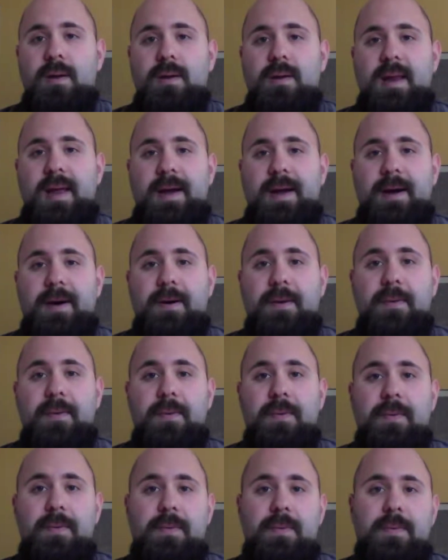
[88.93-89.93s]

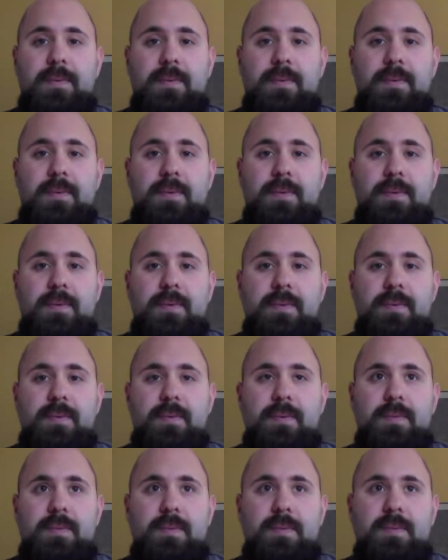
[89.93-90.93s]
Now,
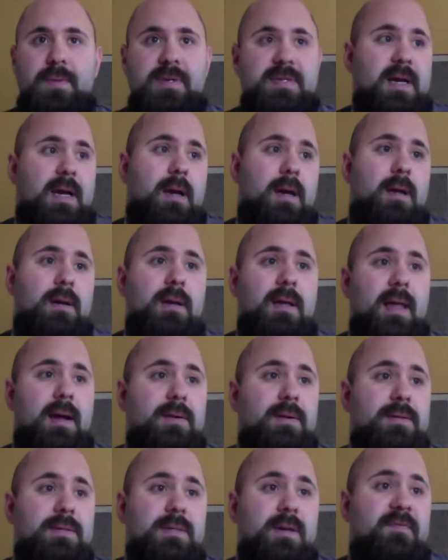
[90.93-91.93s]
this ion
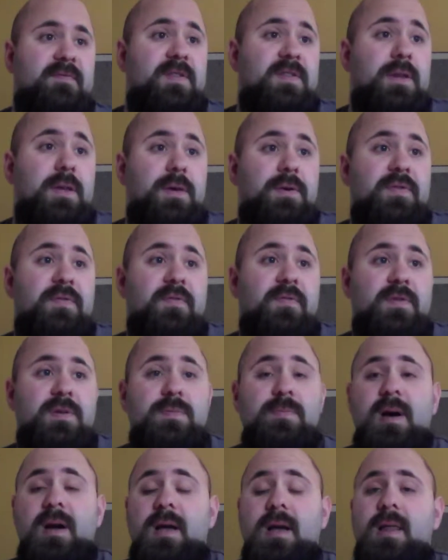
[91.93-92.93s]
cloud is often used for
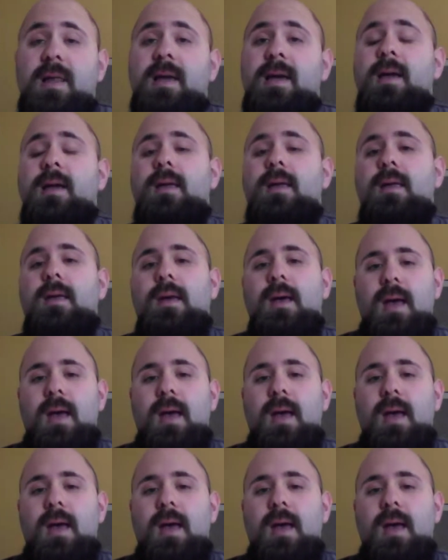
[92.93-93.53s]
smuggling.